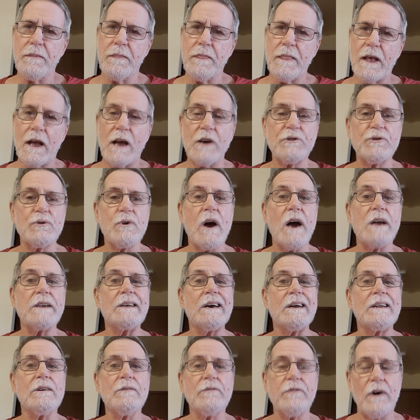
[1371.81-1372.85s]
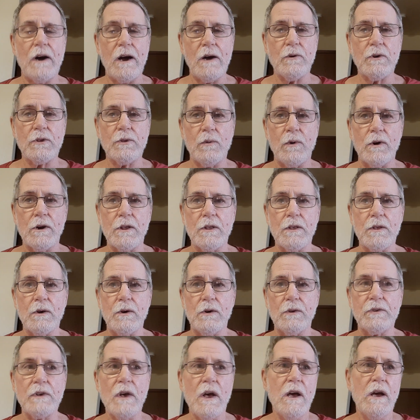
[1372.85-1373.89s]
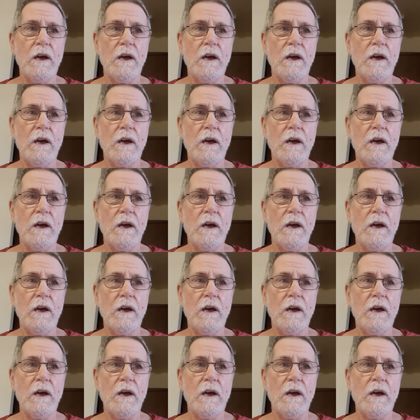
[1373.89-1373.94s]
because you identify with one of those.